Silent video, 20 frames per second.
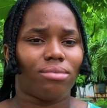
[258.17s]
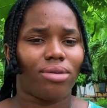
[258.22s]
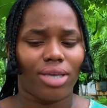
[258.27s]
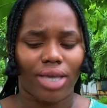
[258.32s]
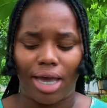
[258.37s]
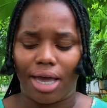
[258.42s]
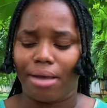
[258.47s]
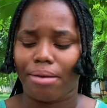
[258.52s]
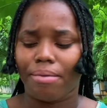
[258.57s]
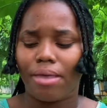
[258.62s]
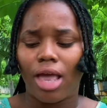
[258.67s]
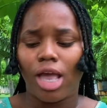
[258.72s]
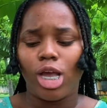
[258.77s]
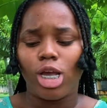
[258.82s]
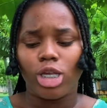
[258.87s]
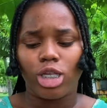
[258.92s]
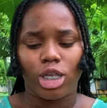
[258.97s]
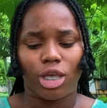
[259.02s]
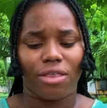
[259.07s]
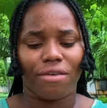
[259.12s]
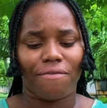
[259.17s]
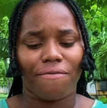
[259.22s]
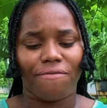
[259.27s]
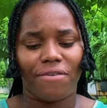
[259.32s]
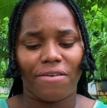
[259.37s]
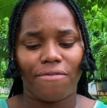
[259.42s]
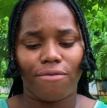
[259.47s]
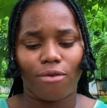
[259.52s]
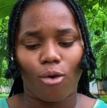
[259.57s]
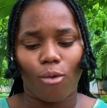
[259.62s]
Yeah. So the
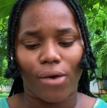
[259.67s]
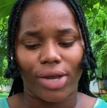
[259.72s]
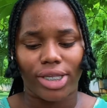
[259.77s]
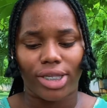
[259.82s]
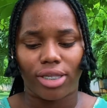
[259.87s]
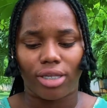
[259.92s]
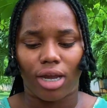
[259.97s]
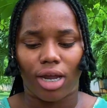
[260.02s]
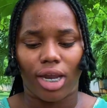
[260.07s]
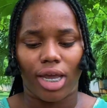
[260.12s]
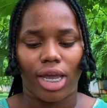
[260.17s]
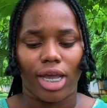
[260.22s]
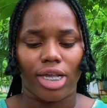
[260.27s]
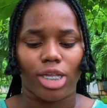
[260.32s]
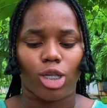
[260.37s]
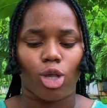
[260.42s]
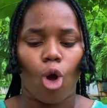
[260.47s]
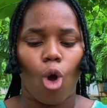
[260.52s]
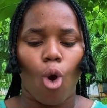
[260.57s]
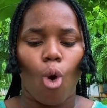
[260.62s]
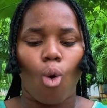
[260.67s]
fifth question is,